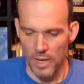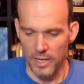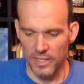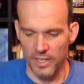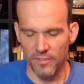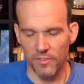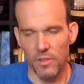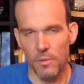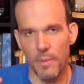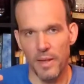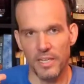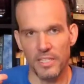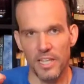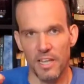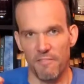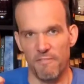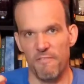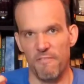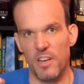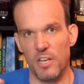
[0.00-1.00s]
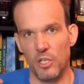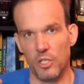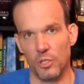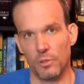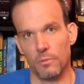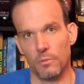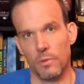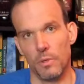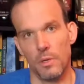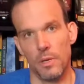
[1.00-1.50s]
It definitely makes that
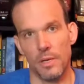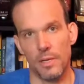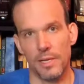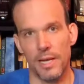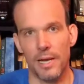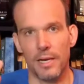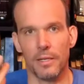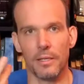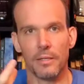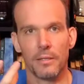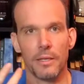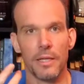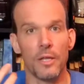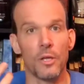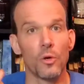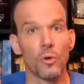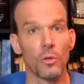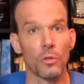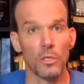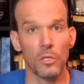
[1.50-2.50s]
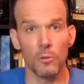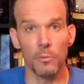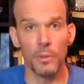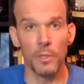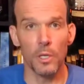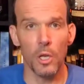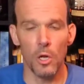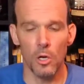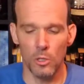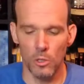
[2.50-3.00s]
finish kind of linger a little
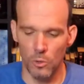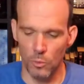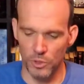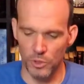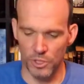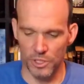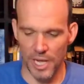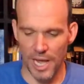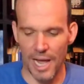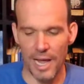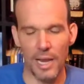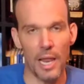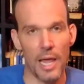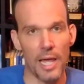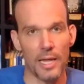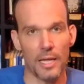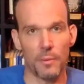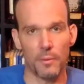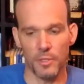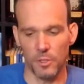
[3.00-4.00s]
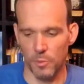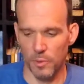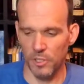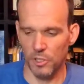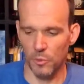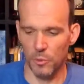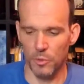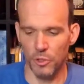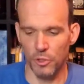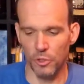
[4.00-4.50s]
bit longer, which is I like,
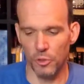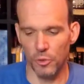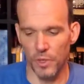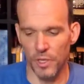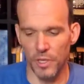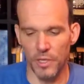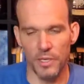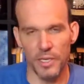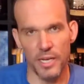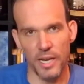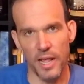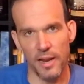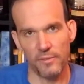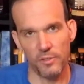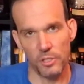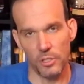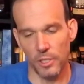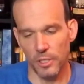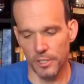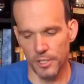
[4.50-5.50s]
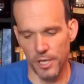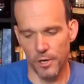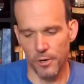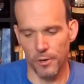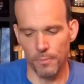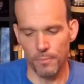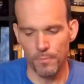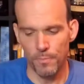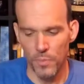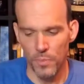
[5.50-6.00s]
especially when you're drinking neat out of a
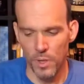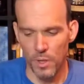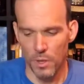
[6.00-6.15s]
Glencairn.